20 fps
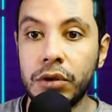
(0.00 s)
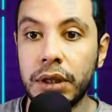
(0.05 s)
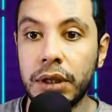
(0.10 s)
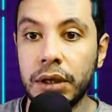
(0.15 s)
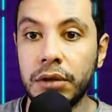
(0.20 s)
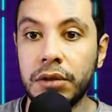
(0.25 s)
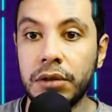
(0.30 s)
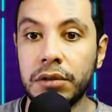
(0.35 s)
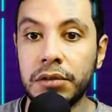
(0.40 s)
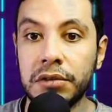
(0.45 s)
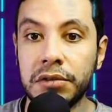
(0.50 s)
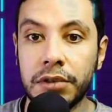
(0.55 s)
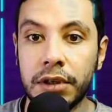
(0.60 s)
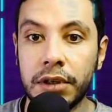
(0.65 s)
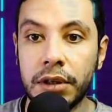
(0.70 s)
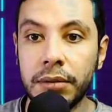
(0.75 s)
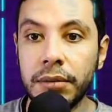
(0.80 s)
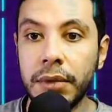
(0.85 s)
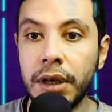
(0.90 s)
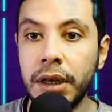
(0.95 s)
click
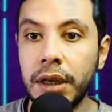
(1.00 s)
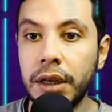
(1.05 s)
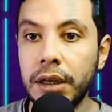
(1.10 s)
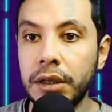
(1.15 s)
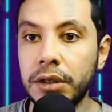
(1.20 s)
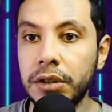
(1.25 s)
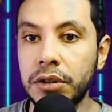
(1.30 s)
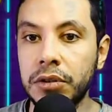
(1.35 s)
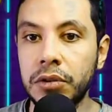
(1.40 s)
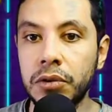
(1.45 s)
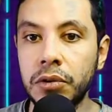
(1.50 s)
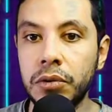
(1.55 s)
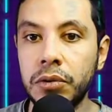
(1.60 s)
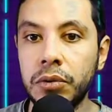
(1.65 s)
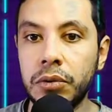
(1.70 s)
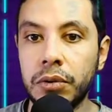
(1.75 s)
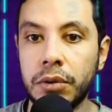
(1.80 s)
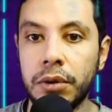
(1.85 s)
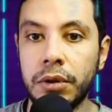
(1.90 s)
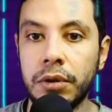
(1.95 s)
confirm,
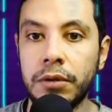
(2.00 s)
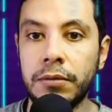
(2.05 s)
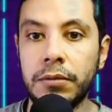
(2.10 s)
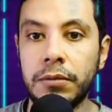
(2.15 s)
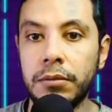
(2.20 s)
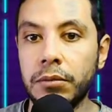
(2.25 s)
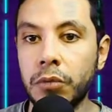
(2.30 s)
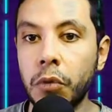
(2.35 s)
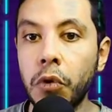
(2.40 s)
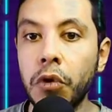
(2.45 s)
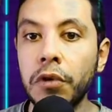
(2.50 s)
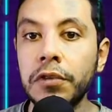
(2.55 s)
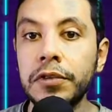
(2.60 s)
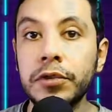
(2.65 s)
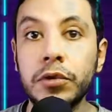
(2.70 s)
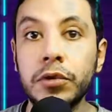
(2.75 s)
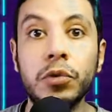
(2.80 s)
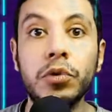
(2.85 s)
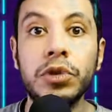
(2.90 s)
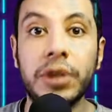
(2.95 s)
you move
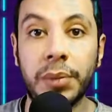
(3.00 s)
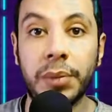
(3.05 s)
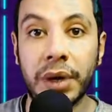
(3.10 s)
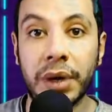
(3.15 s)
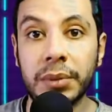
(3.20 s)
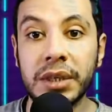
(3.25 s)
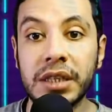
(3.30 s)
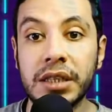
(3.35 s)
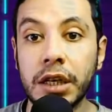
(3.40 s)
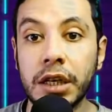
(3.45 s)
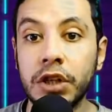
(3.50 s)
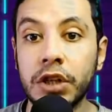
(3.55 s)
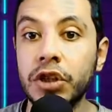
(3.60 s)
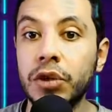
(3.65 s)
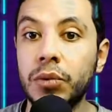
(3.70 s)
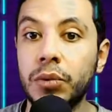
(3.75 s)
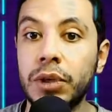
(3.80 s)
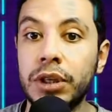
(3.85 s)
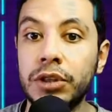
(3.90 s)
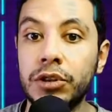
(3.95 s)
to the payment
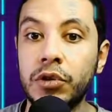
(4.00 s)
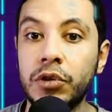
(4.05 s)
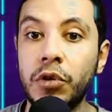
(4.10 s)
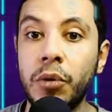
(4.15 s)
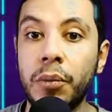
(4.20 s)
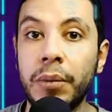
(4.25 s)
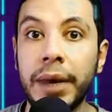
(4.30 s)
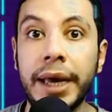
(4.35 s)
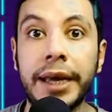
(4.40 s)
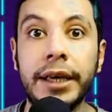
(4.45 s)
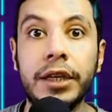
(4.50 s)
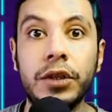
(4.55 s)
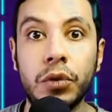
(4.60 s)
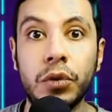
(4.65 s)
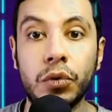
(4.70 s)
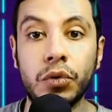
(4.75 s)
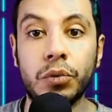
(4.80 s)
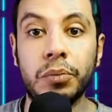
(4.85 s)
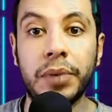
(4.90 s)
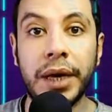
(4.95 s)
section where you make
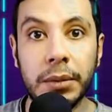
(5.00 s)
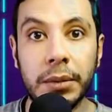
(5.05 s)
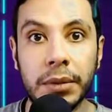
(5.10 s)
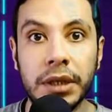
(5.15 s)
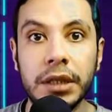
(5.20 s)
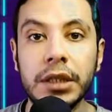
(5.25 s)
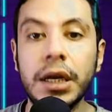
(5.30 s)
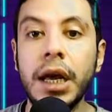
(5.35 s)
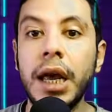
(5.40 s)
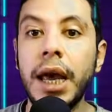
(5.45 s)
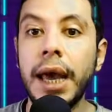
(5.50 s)
your payment,